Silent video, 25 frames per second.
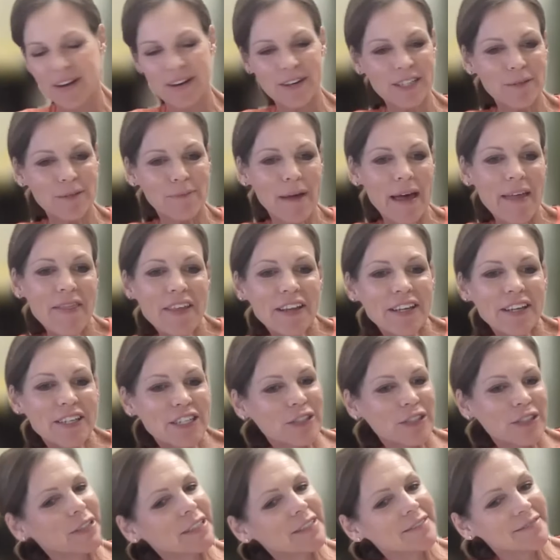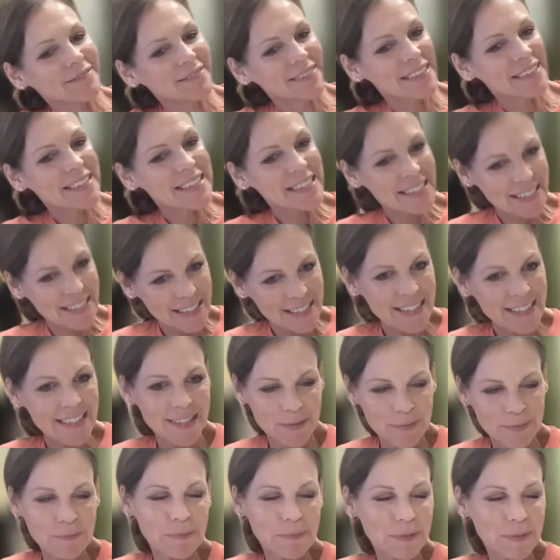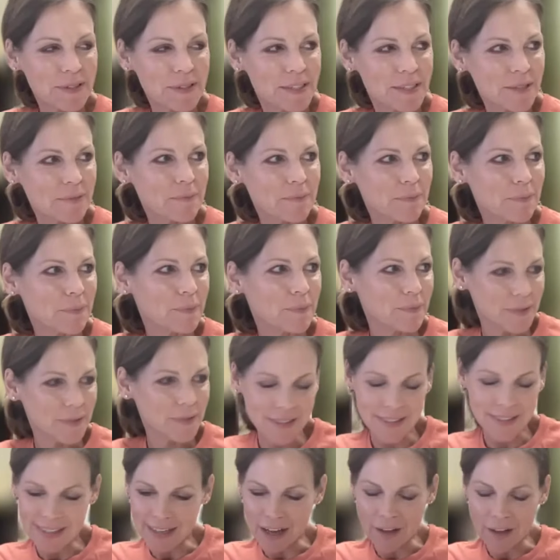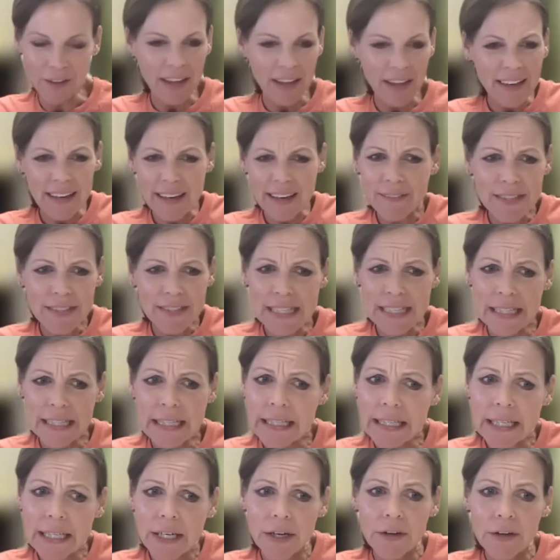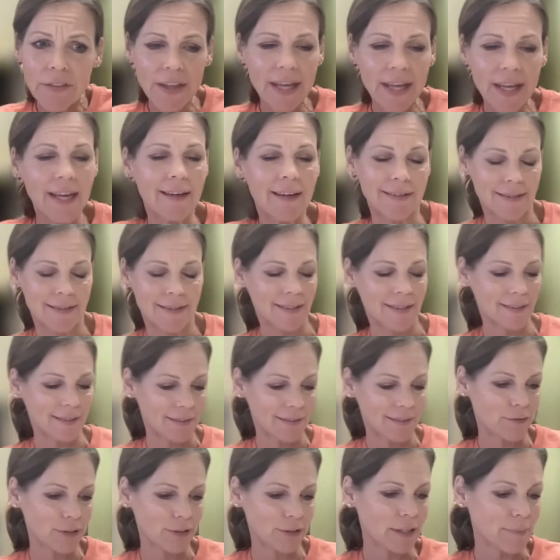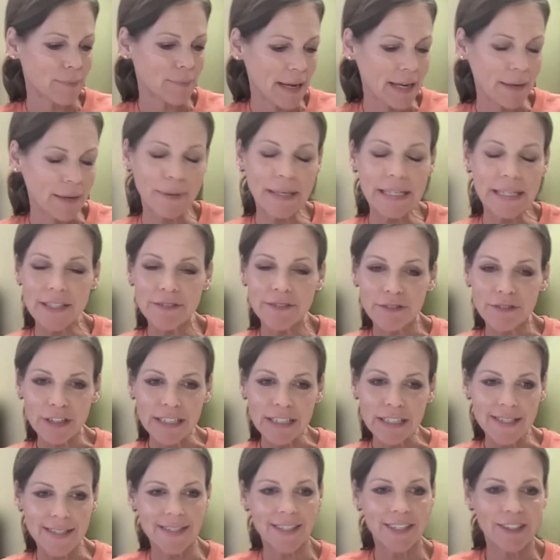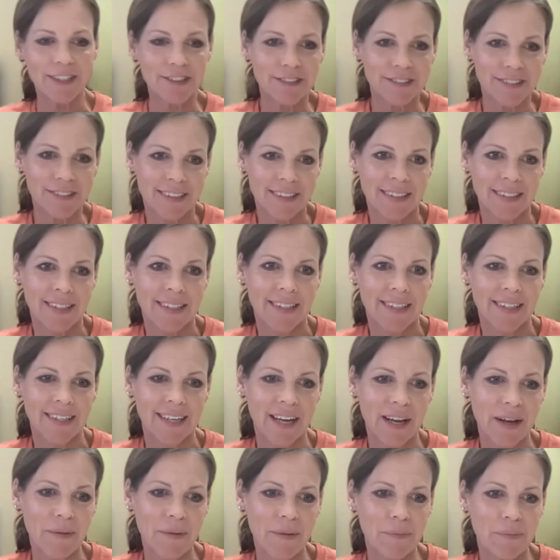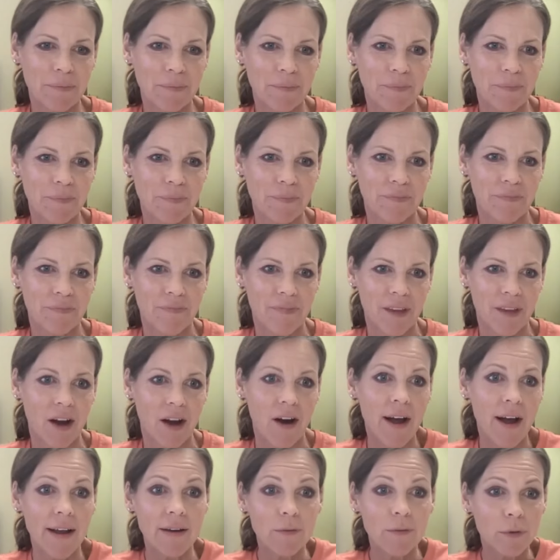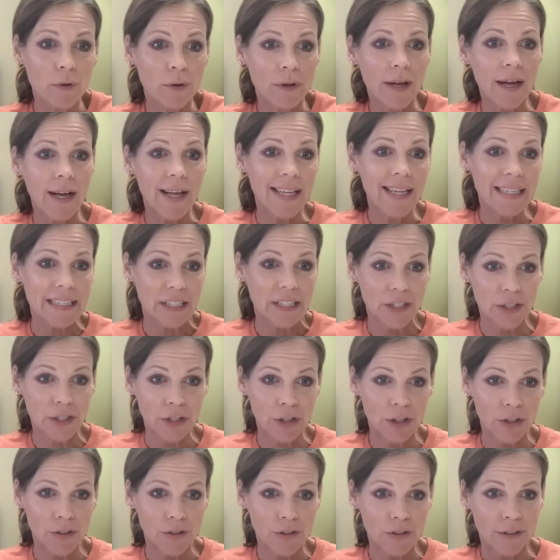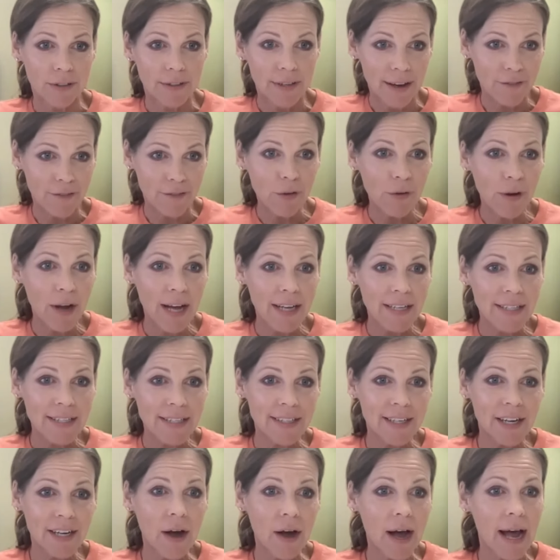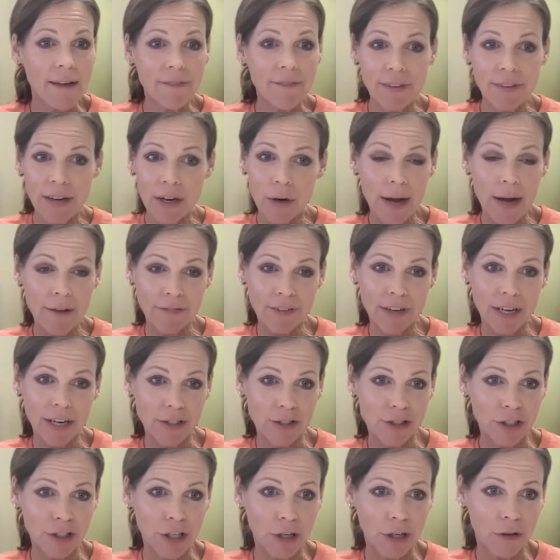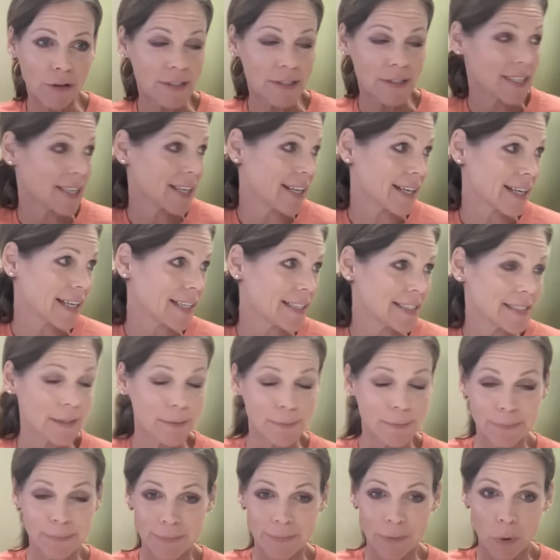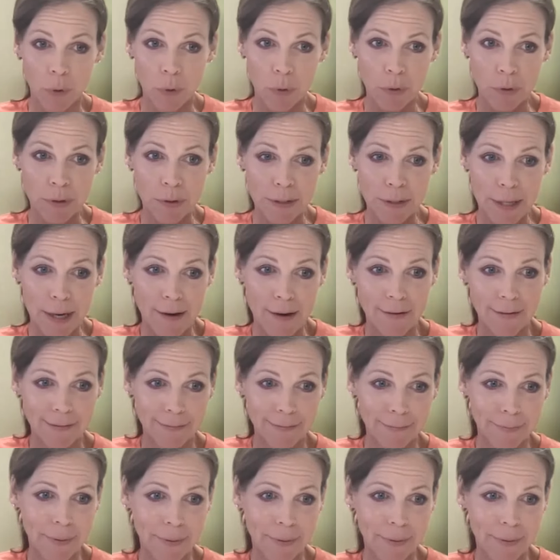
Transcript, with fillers: There's a method to it. It's, it's, it's a, all, and these are the little things that really make a big difference. So, um, all right. Well, have you got to go? I've go. I've got to go because I got to get some orders out.